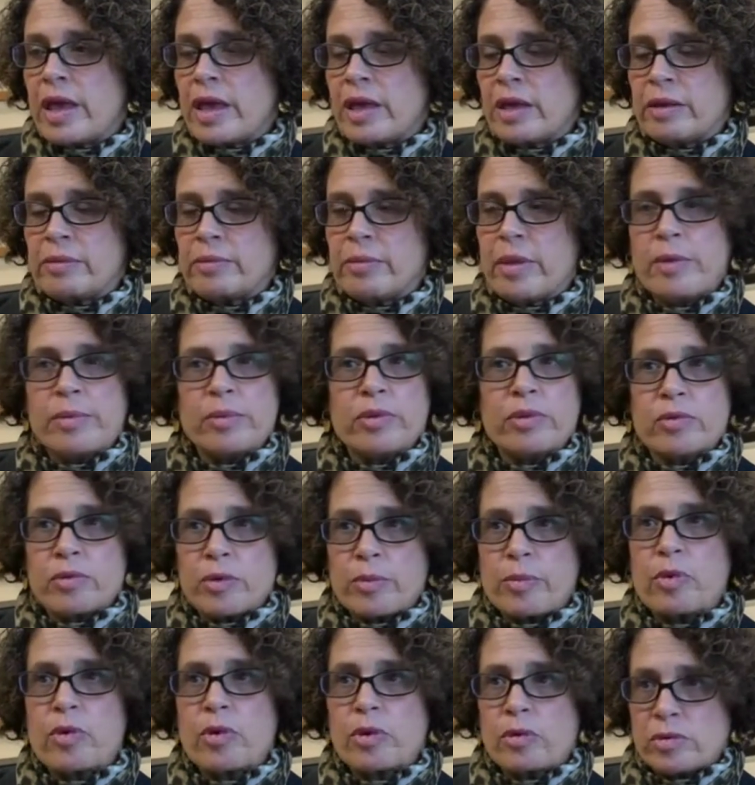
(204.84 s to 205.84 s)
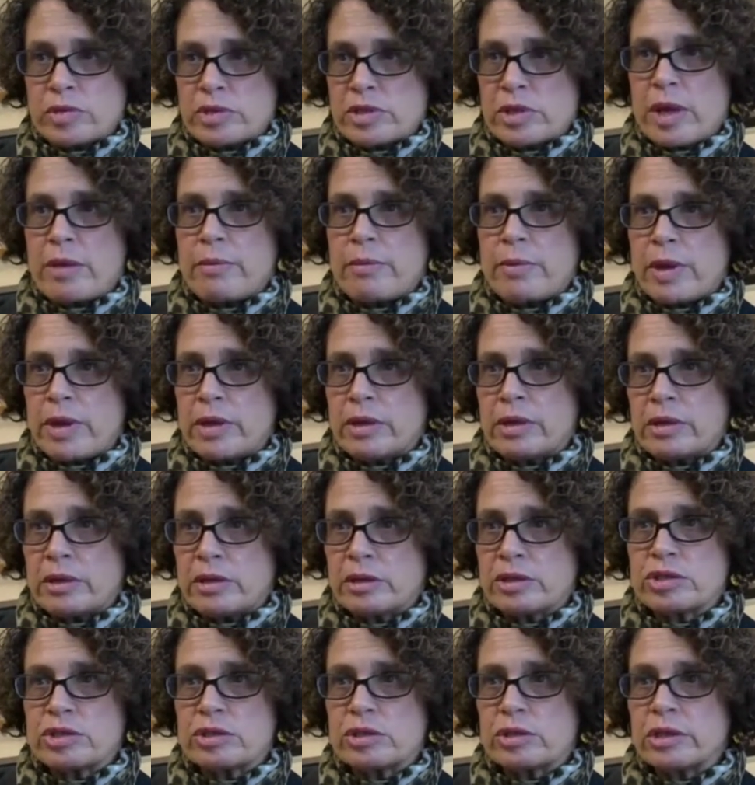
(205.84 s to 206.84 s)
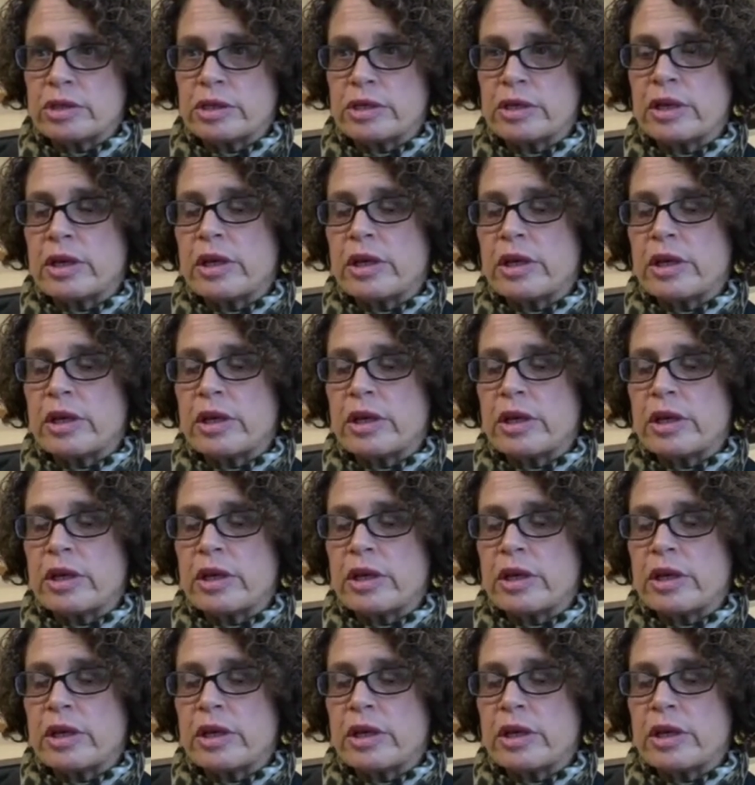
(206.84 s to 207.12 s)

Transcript: and maybe the report was not made initially.